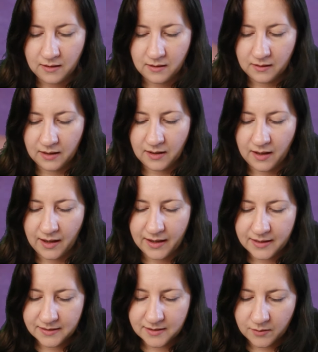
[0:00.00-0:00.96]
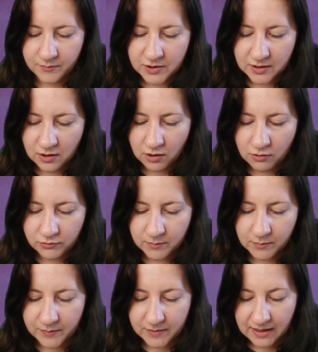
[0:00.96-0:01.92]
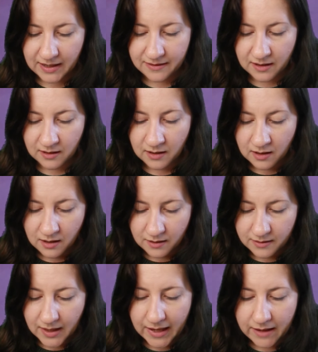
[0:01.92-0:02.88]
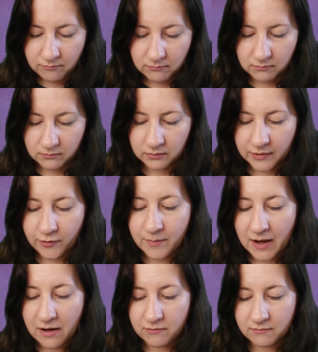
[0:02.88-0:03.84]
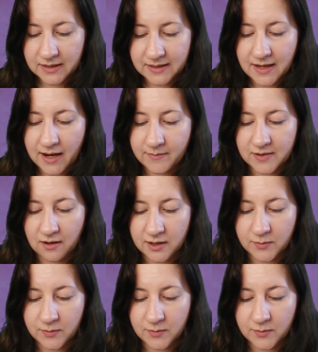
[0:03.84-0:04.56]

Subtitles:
Okay, so I'm just going to hold them up together. There, they're about the same size,